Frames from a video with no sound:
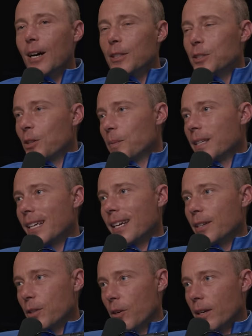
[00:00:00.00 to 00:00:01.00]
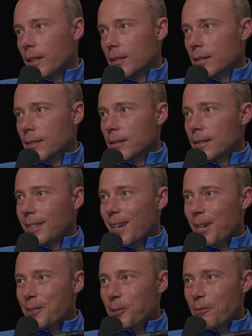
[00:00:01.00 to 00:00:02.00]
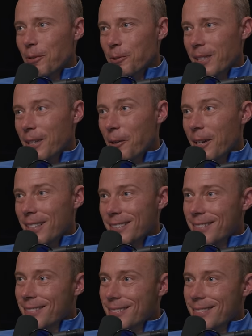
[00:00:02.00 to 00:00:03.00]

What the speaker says: God determined the increase, the hundredfold increase.